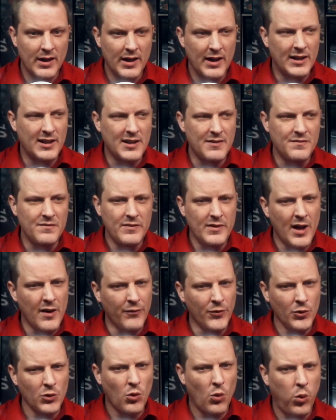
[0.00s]
And I
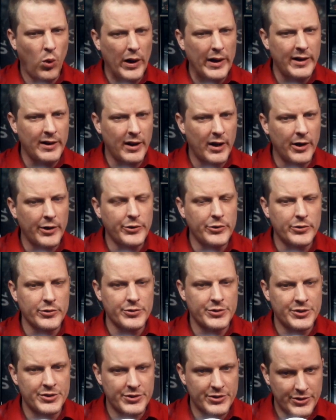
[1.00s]
never quite
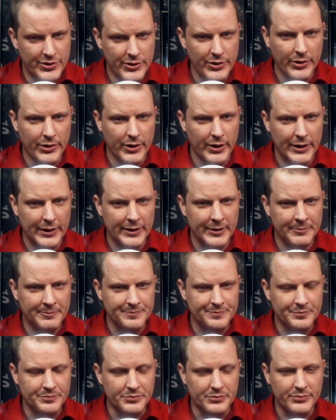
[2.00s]
understood
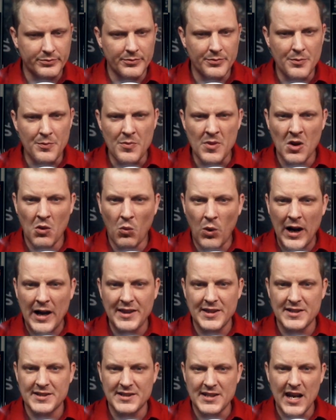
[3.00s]
why
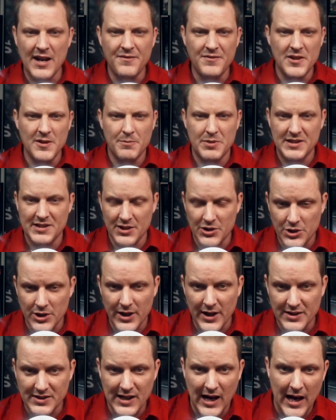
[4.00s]
the safety position
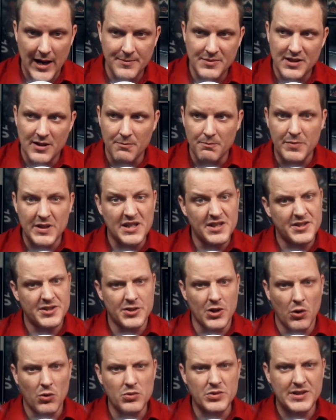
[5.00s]
at times can be
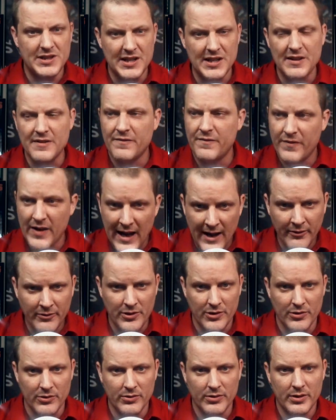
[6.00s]
so
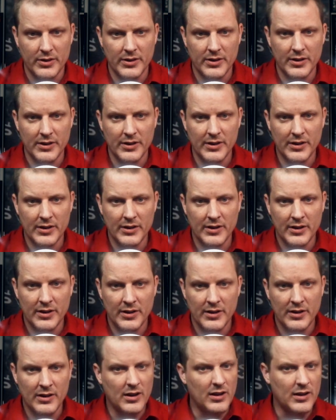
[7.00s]
devalued.
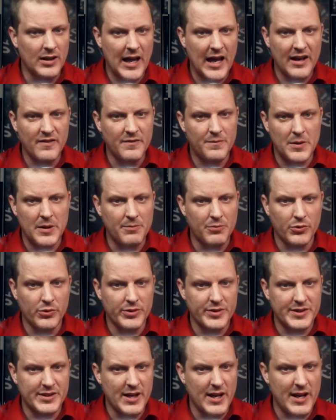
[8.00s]
A lot of people
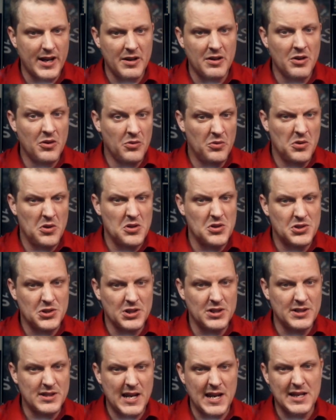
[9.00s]
will say, well, you
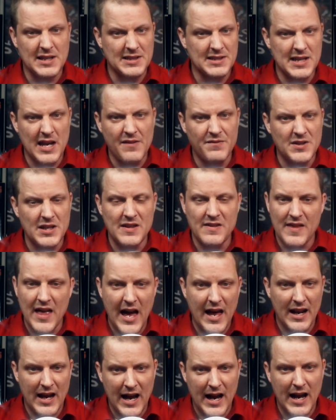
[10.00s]
shouldn't take a safety
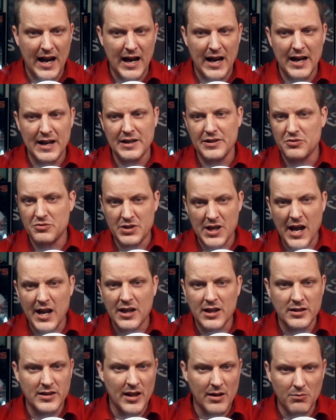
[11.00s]
that high. You
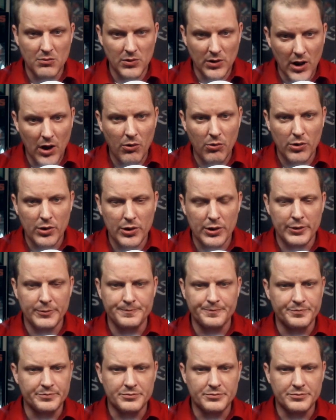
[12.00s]
take them lower.